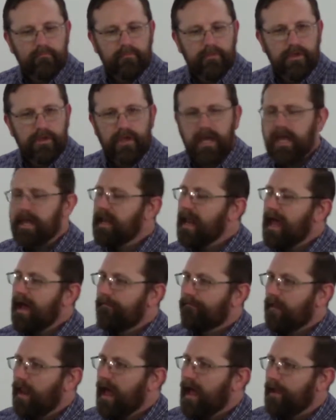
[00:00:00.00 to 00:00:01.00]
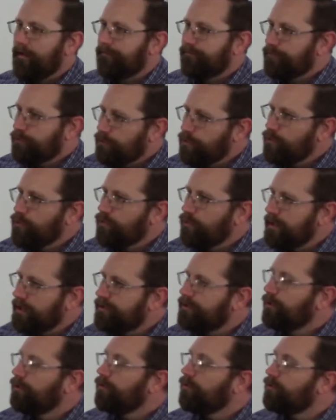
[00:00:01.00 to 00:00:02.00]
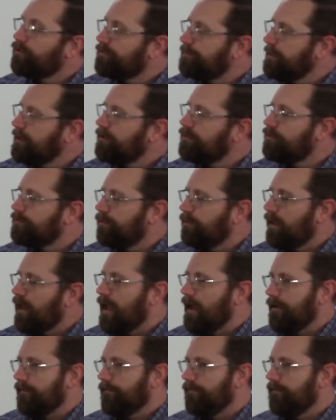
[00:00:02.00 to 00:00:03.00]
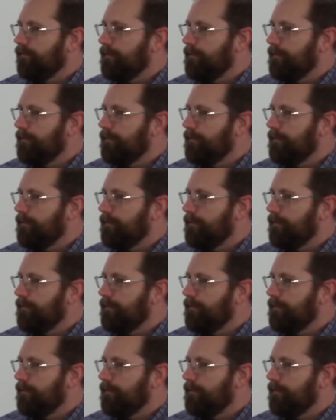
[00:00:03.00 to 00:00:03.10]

You can't have life, true, eternal, spiritual life,